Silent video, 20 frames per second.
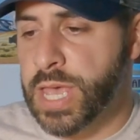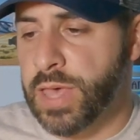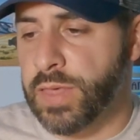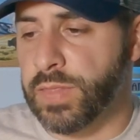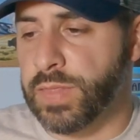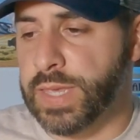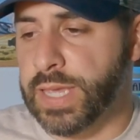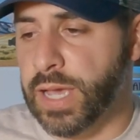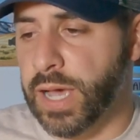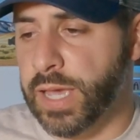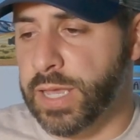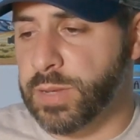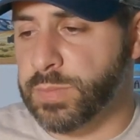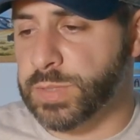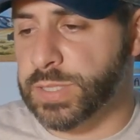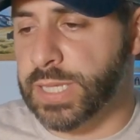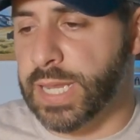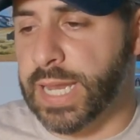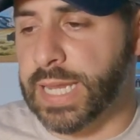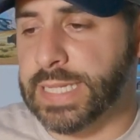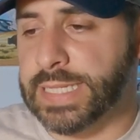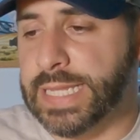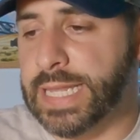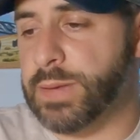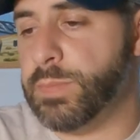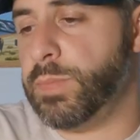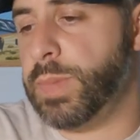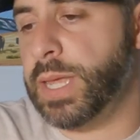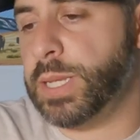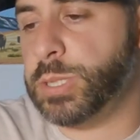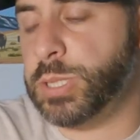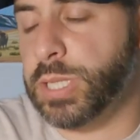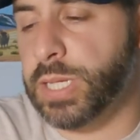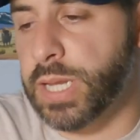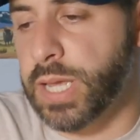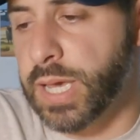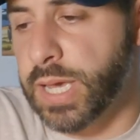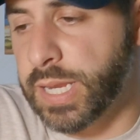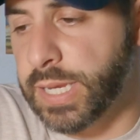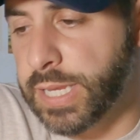The items that I didn't mention
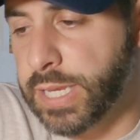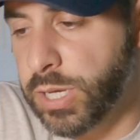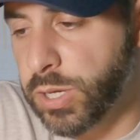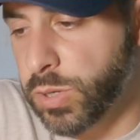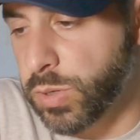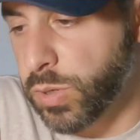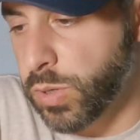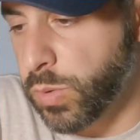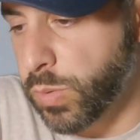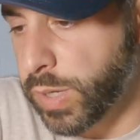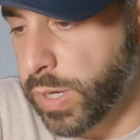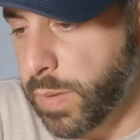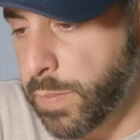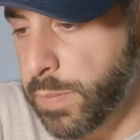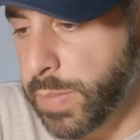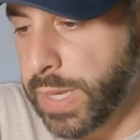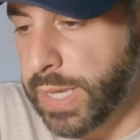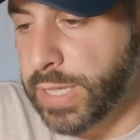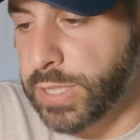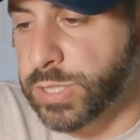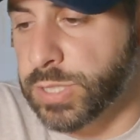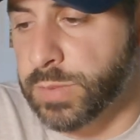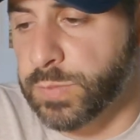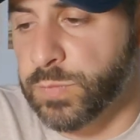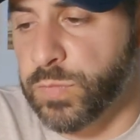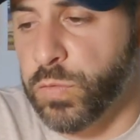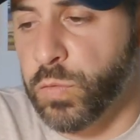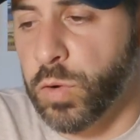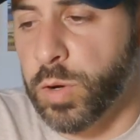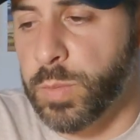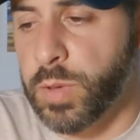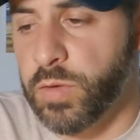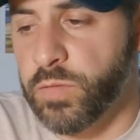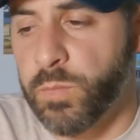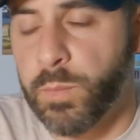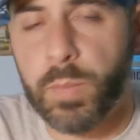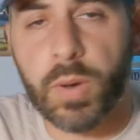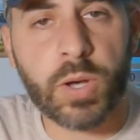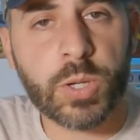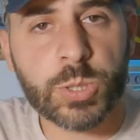on here are going to be some form
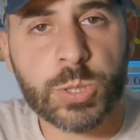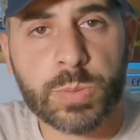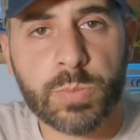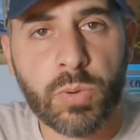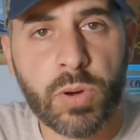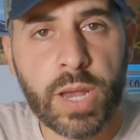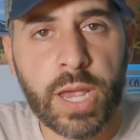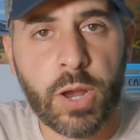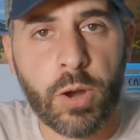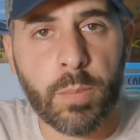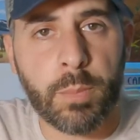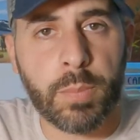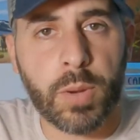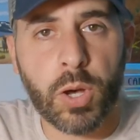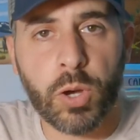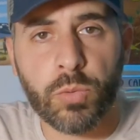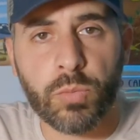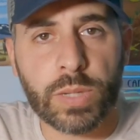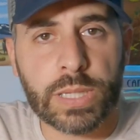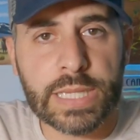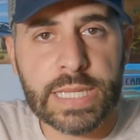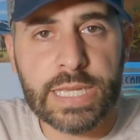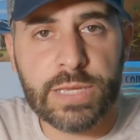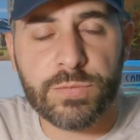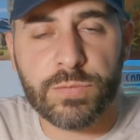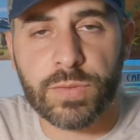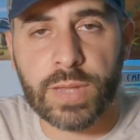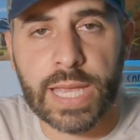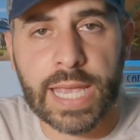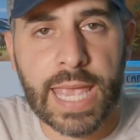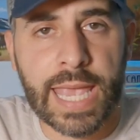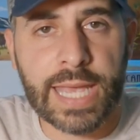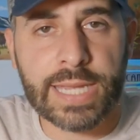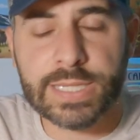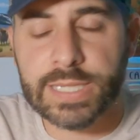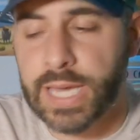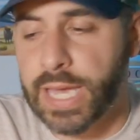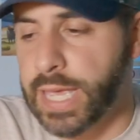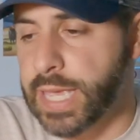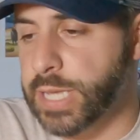of bug spray or bug relief, like
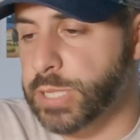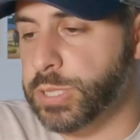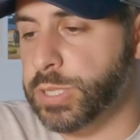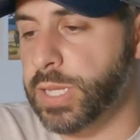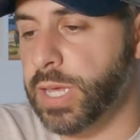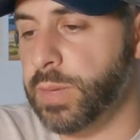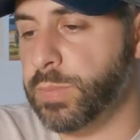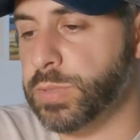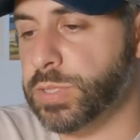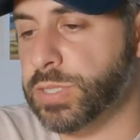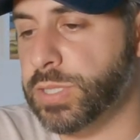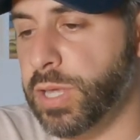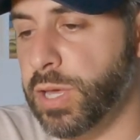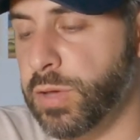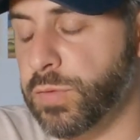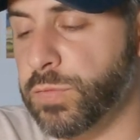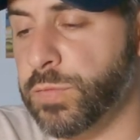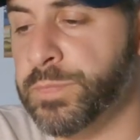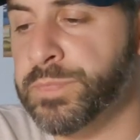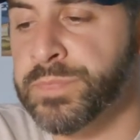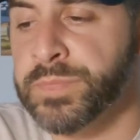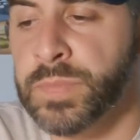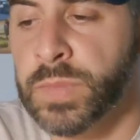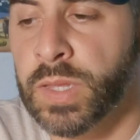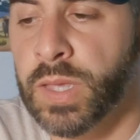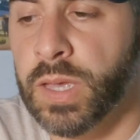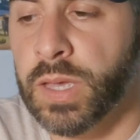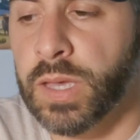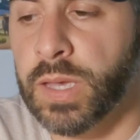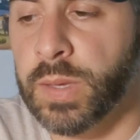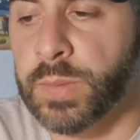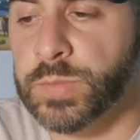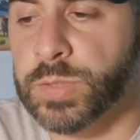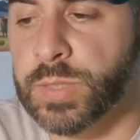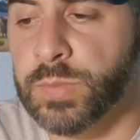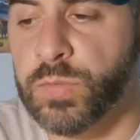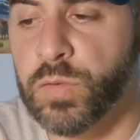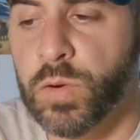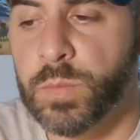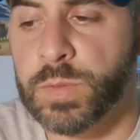anti-itch type of stuff,
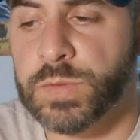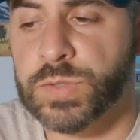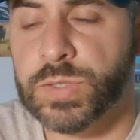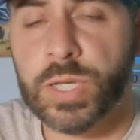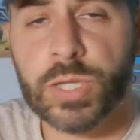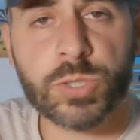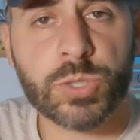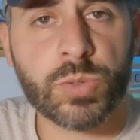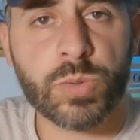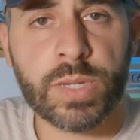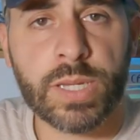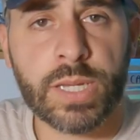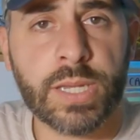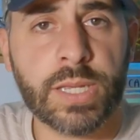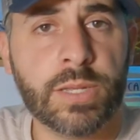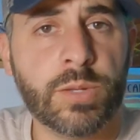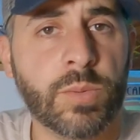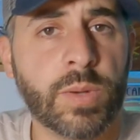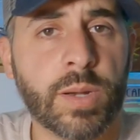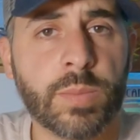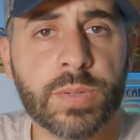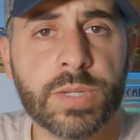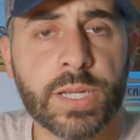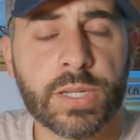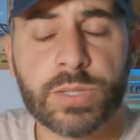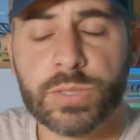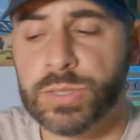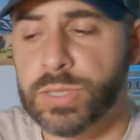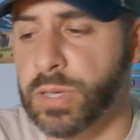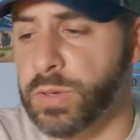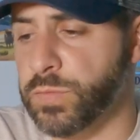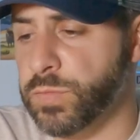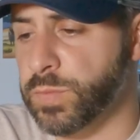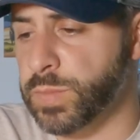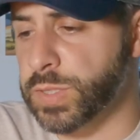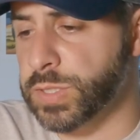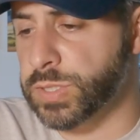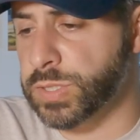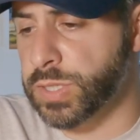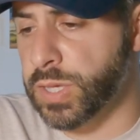some form of sunscreen. You want to protect yourself from
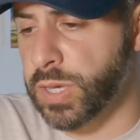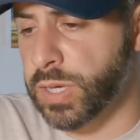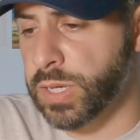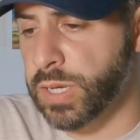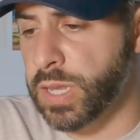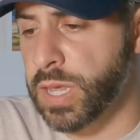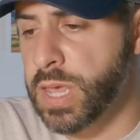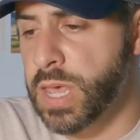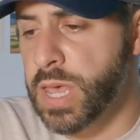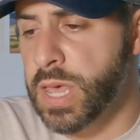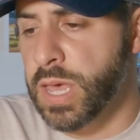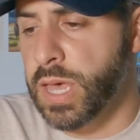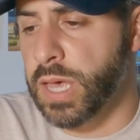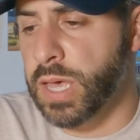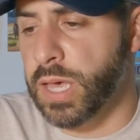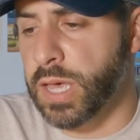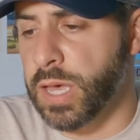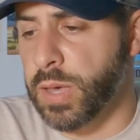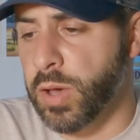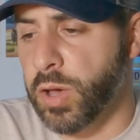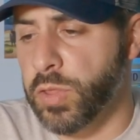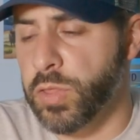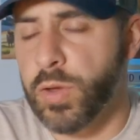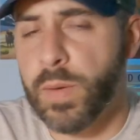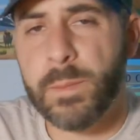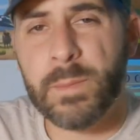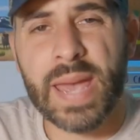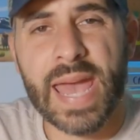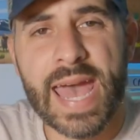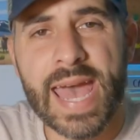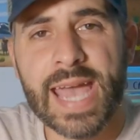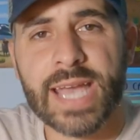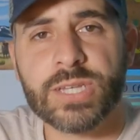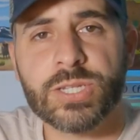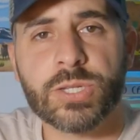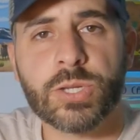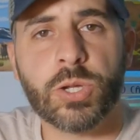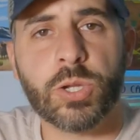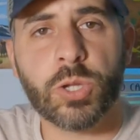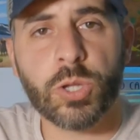the sun, other
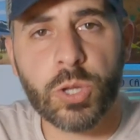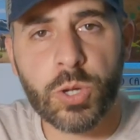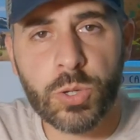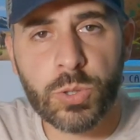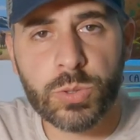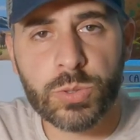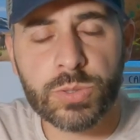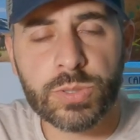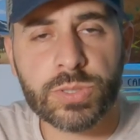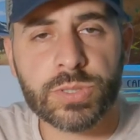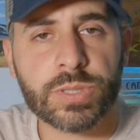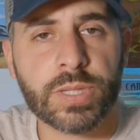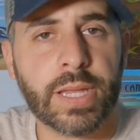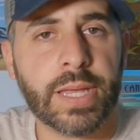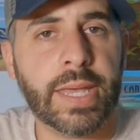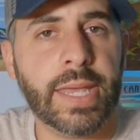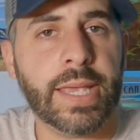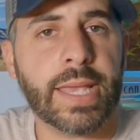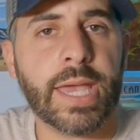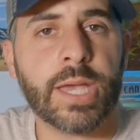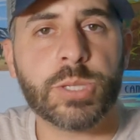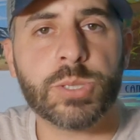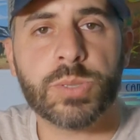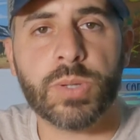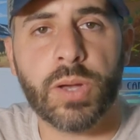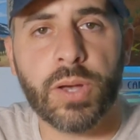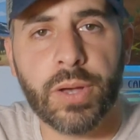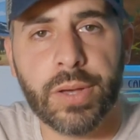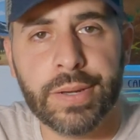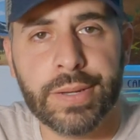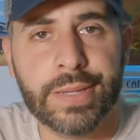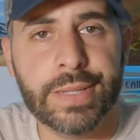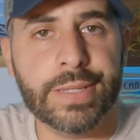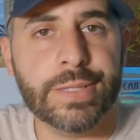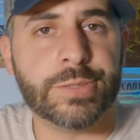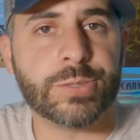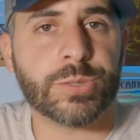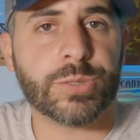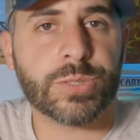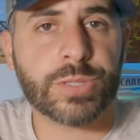packed clothes like extra
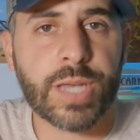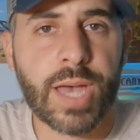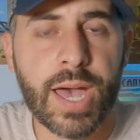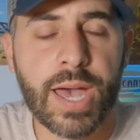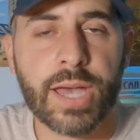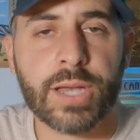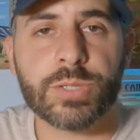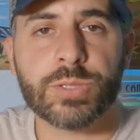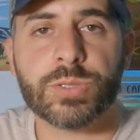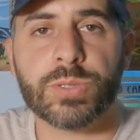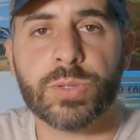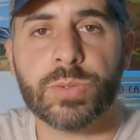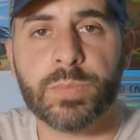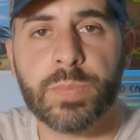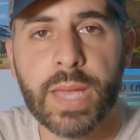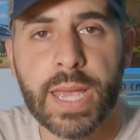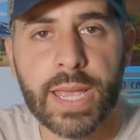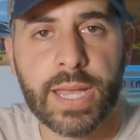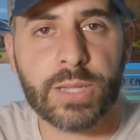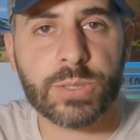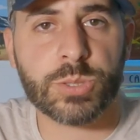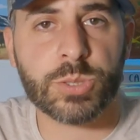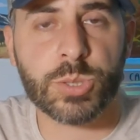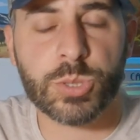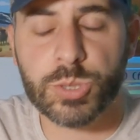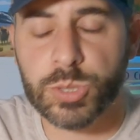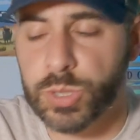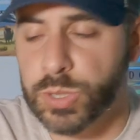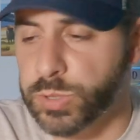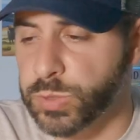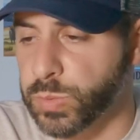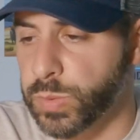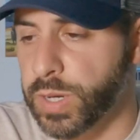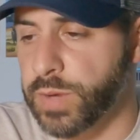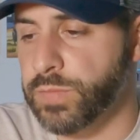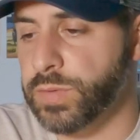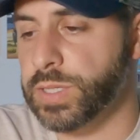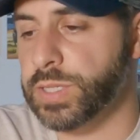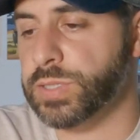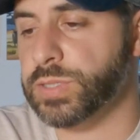undies or socks or pants or shirts,
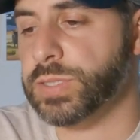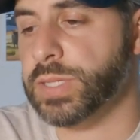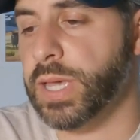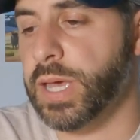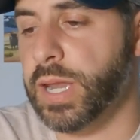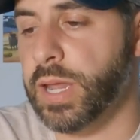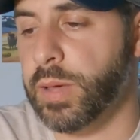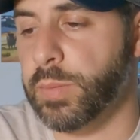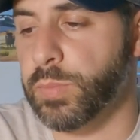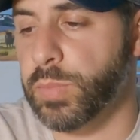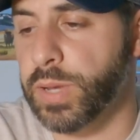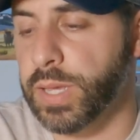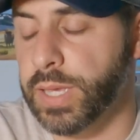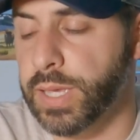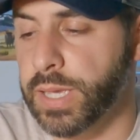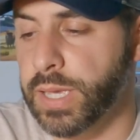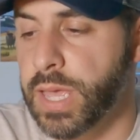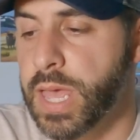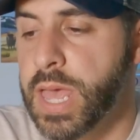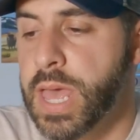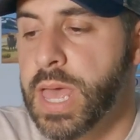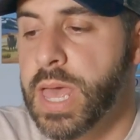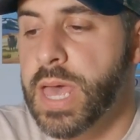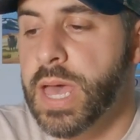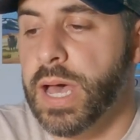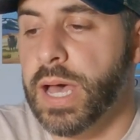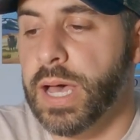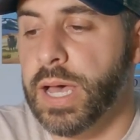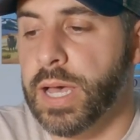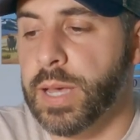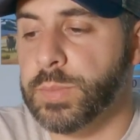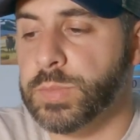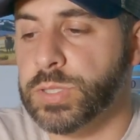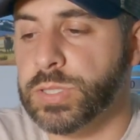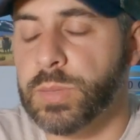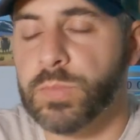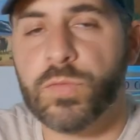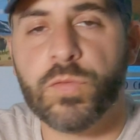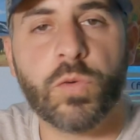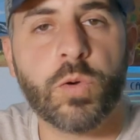whatever you decide on bringing,
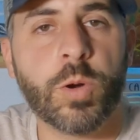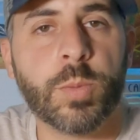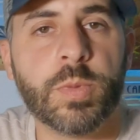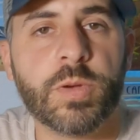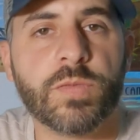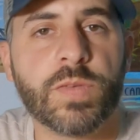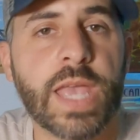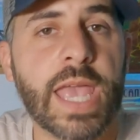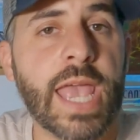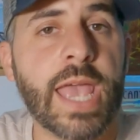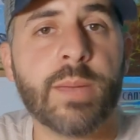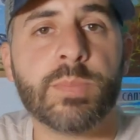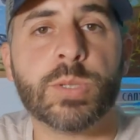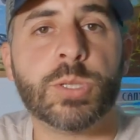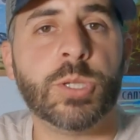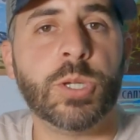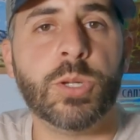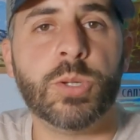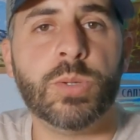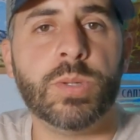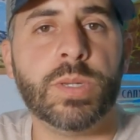some form of camp shoe.